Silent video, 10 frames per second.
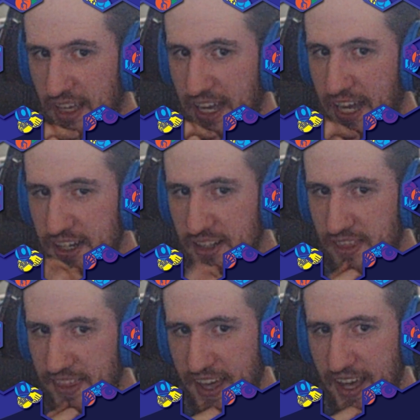added
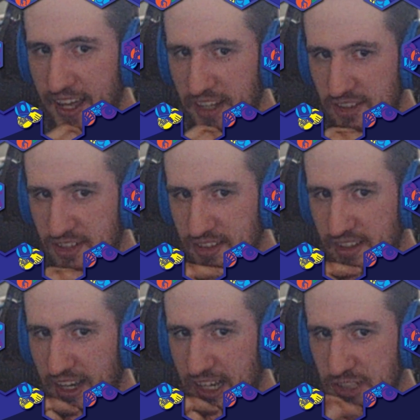that
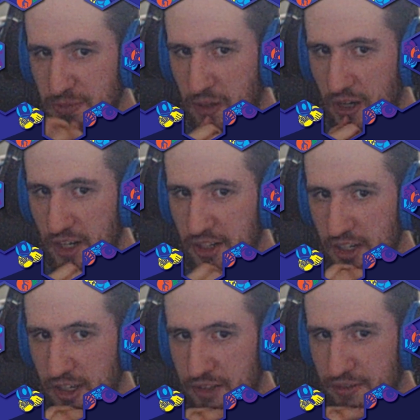as part
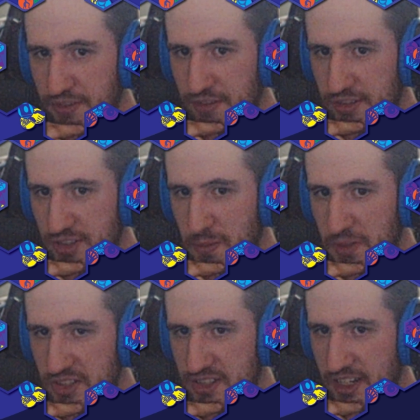of
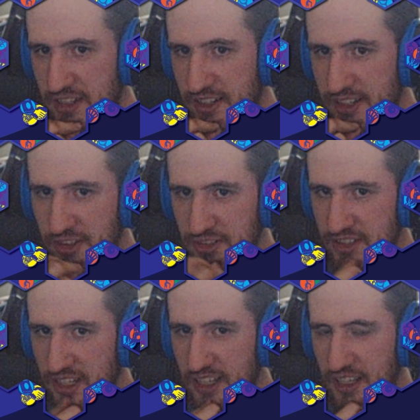Somerset
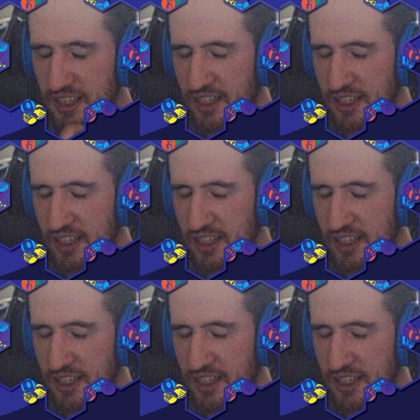DLC,